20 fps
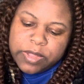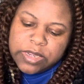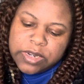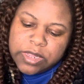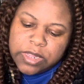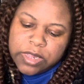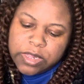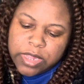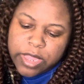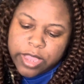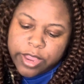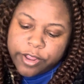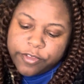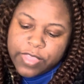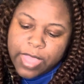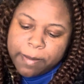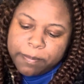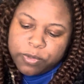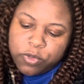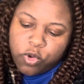declare
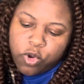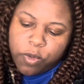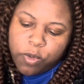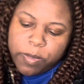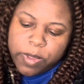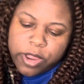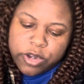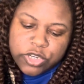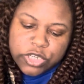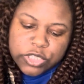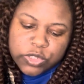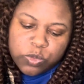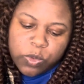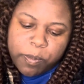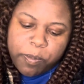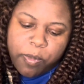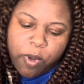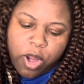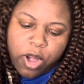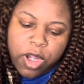that plural marriages were
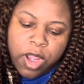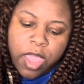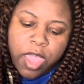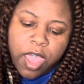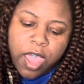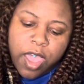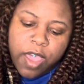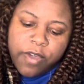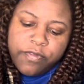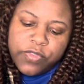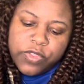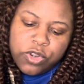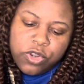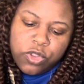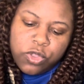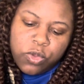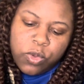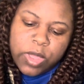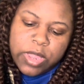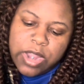part of the
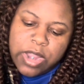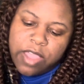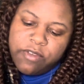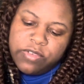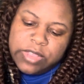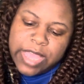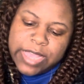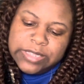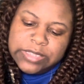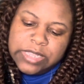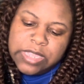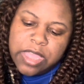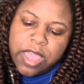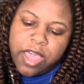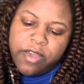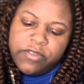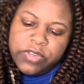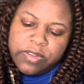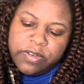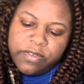new and everlasting
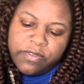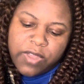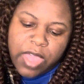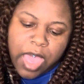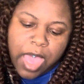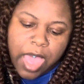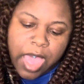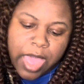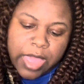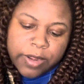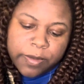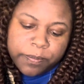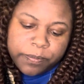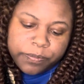covenant of God.